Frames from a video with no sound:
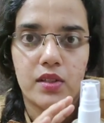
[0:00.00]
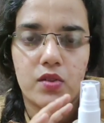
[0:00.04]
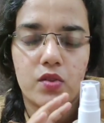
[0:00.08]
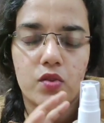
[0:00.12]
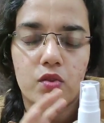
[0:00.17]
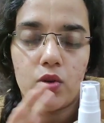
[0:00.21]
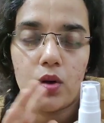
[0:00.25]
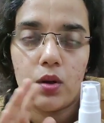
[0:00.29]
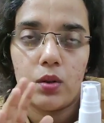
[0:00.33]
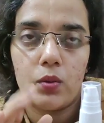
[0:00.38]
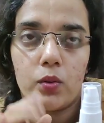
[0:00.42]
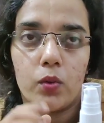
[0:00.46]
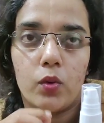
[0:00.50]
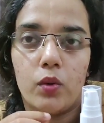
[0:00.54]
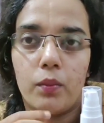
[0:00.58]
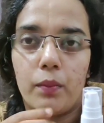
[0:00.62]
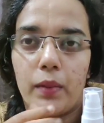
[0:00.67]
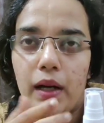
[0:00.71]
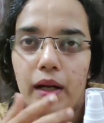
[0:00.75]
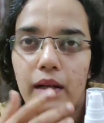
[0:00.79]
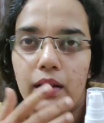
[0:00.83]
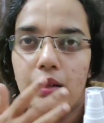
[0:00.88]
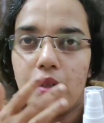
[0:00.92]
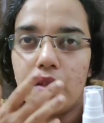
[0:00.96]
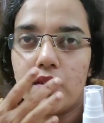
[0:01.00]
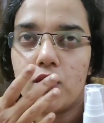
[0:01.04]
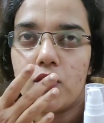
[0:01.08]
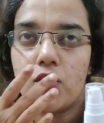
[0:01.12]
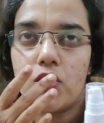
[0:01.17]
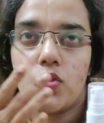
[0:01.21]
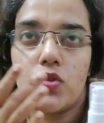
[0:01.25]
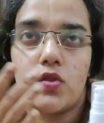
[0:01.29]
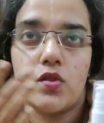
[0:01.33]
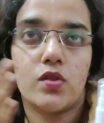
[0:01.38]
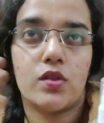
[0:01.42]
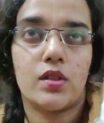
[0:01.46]
It's not overpowering, it
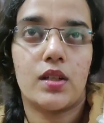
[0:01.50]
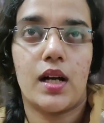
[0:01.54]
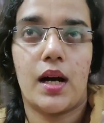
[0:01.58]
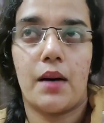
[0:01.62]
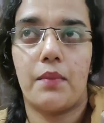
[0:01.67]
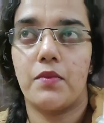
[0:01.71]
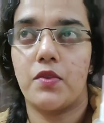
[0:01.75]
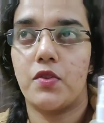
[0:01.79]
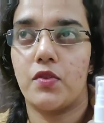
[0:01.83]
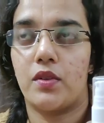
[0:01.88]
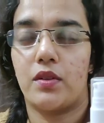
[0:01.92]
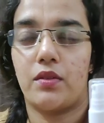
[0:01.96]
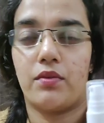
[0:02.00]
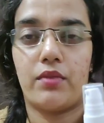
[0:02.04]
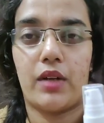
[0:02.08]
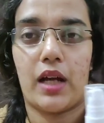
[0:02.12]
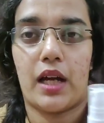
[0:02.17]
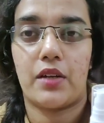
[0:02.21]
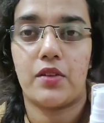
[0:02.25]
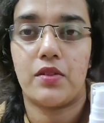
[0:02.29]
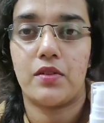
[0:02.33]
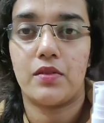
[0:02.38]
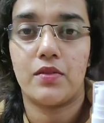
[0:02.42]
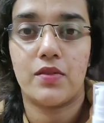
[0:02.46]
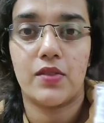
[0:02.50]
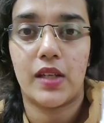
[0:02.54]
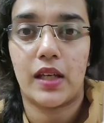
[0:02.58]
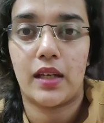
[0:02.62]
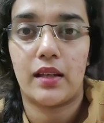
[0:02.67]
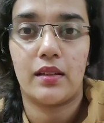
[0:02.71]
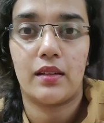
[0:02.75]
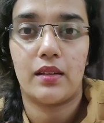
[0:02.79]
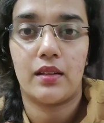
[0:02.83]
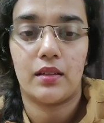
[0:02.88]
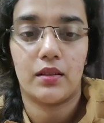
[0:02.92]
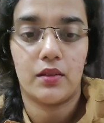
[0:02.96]
just comes for a fraction of a
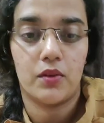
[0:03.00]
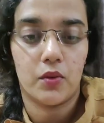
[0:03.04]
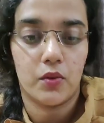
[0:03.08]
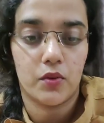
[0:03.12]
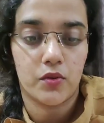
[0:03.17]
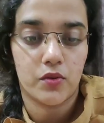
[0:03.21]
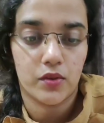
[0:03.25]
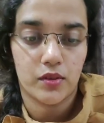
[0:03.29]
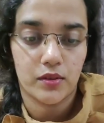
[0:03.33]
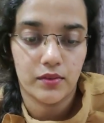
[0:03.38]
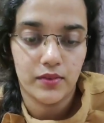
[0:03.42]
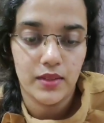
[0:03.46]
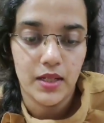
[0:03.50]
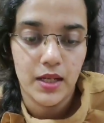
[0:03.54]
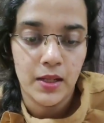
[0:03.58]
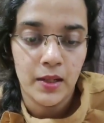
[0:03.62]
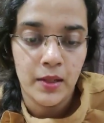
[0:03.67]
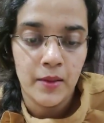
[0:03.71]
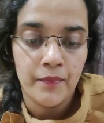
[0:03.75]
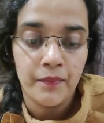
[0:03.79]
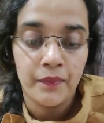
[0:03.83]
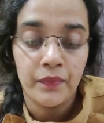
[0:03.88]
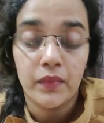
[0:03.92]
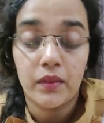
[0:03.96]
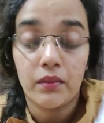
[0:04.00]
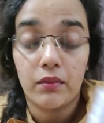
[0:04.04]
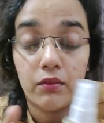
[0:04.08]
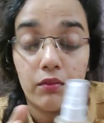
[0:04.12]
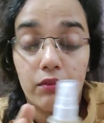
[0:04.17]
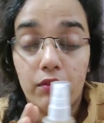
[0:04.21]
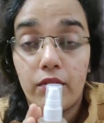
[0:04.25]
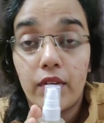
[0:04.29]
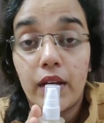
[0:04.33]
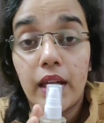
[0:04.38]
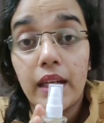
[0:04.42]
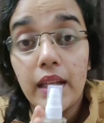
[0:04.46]
second and it goes off.
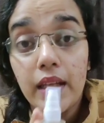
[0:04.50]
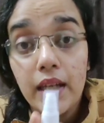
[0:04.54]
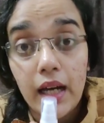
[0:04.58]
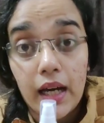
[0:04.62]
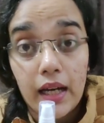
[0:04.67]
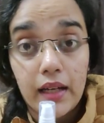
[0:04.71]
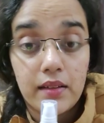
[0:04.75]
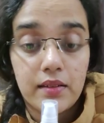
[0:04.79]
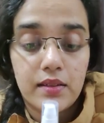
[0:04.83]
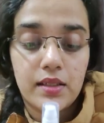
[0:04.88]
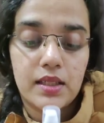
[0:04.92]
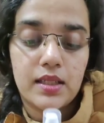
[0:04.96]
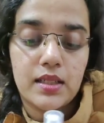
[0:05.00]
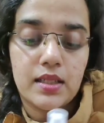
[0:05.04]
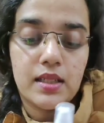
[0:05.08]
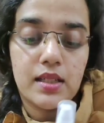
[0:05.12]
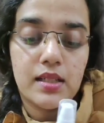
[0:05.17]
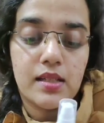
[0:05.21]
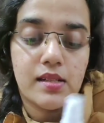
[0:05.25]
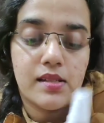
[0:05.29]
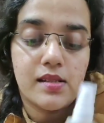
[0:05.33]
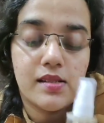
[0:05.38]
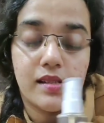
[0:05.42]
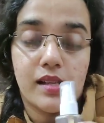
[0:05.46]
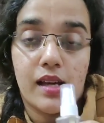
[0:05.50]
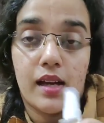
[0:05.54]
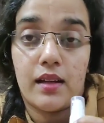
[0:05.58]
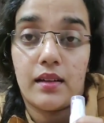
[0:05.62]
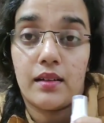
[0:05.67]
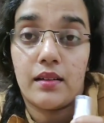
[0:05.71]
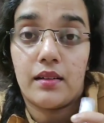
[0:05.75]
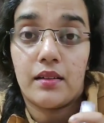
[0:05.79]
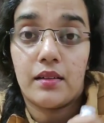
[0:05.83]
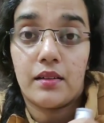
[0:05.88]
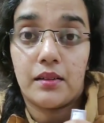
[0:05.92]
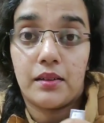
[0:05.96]
Very hydrating it is,
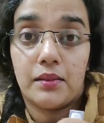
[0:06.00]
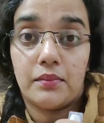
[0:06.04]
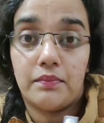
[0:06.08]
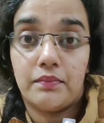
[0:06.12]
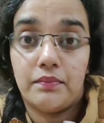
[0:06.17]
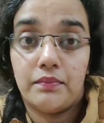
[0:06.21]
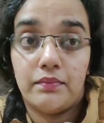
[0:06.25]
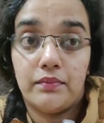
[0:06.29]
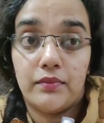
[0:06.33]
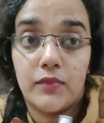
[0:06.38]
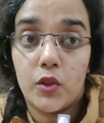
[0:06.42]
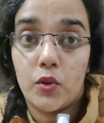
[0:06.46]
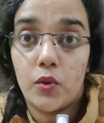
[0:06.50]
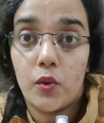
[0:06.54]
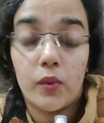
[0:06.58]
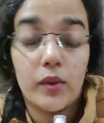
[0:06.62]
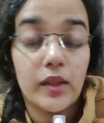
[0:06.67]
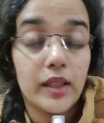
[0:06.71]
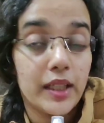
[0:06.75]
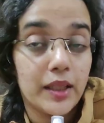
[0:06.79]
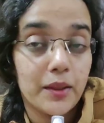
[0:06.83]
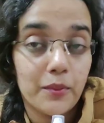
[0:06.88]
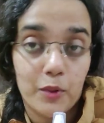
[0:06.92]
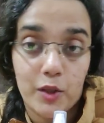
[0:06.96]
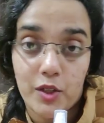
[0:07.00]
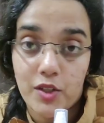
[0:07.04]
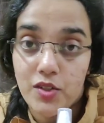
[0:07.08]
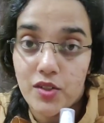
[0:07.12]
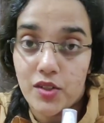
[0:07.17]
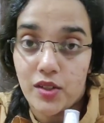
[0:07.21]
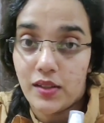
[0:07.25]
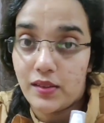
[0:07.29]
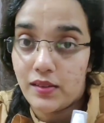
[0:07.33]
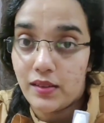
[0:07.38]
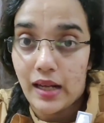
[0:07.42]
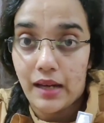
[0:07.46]
and you don't need a
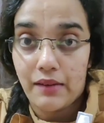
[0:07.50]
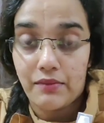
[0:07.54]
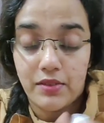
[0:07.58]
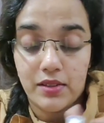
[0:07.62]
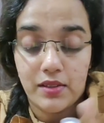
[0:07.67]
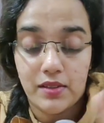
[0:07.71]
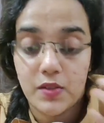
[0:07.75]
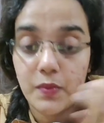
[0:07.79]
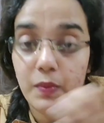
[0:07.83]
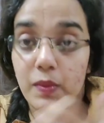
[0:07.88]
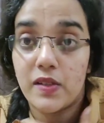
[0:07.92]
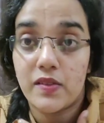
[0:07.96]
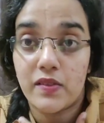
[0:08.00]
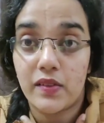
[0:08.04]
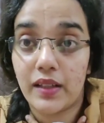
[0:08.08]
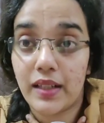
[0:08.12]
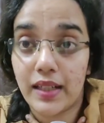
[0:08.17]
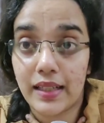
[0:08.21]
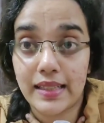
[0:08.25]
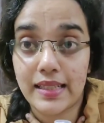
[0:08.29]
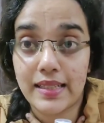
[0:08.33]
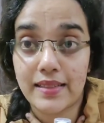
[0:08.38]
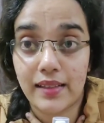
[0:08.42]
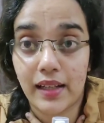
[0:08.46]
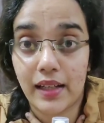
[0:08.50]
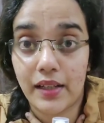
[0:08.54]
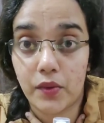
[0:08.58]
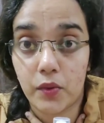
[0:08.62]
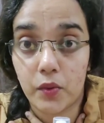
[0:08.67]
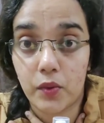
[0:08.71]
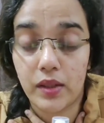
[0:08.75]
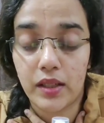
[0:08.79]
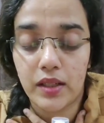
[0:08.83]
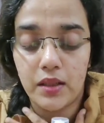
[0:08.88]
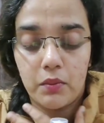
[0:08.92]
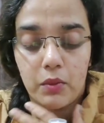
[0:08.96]
moisturizer after this. Personally, at least I
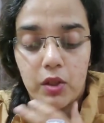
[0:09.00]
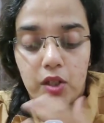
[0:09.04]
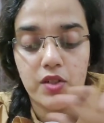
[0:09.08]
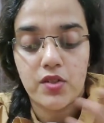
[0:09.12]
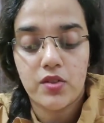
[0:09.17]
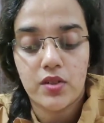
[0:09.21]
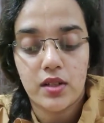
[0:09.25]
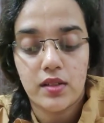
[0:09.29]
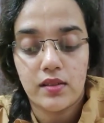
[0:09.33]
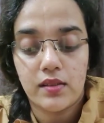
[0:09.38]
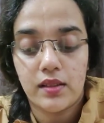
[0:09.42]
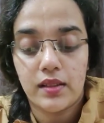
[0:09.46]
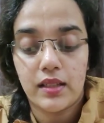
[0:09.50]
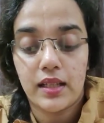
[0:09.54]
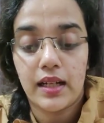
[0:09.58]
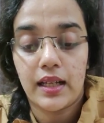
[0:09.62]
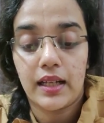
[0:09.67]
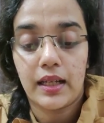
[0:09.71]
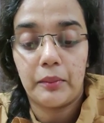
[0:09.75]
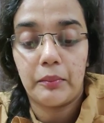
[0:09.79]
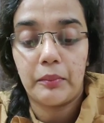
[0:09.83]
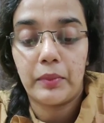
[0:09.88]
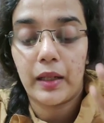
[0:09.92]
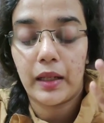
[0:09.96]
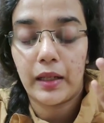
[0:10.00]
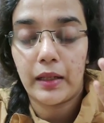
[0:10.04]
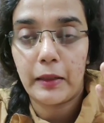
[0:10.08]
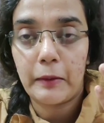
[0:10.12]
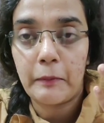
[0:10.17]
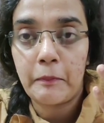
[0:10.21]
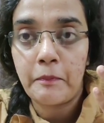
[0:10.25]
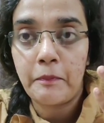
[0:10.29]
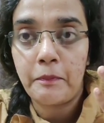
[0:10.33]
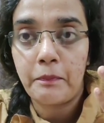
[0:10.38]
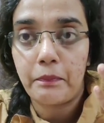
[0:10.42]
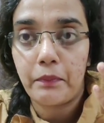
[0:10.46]
don't need a moisturizer, and then I
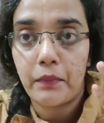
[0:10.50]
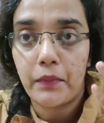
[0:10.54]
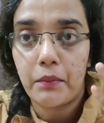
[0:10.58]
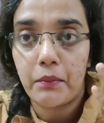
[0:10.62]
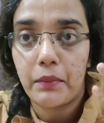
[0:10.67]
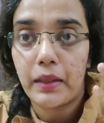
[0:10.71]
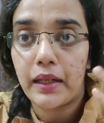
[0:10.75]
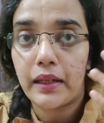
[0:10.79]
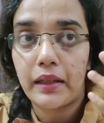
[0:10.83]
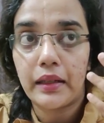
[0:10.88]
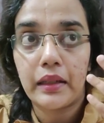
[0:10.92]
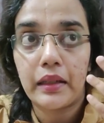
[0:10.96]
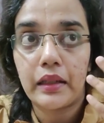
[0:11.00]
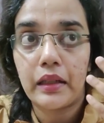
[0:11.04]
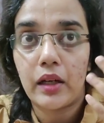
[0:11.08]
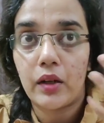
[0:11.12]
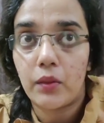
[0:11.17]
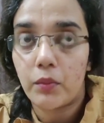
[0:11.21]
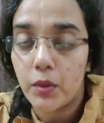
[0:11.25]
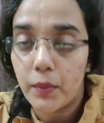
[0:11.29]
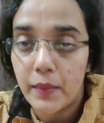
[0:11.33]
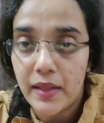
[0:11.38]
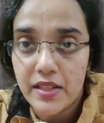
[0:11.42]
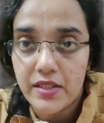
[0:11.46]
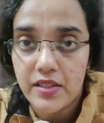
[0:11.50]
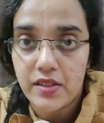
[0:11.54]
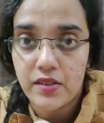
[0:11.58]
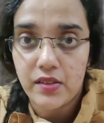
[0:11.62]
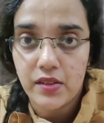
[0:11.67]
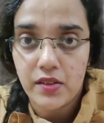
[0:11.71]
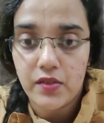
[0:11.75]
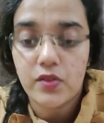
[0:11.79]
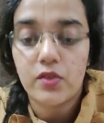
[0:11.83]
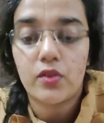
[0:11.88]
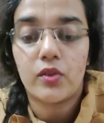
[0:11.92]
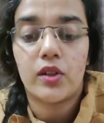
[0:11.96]
apply my Aroma Magic
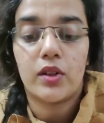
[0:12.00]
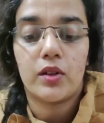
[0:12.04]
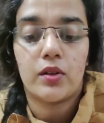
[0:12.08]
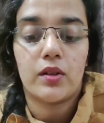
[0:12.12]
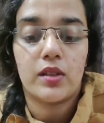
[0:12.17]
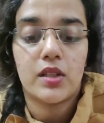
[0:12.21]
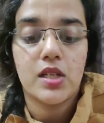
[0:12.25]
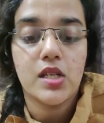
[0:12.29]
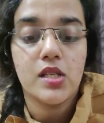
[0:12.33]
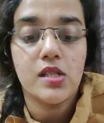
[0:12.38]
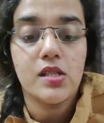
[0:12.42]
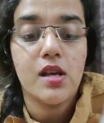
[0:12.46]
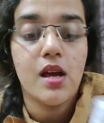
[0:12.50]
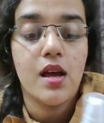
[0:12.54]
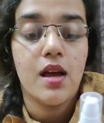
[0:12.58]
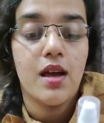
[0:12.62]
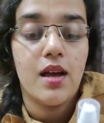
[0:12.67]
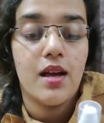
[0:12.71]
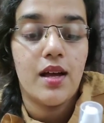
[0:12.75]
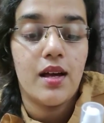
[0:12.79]
sunscreen on this.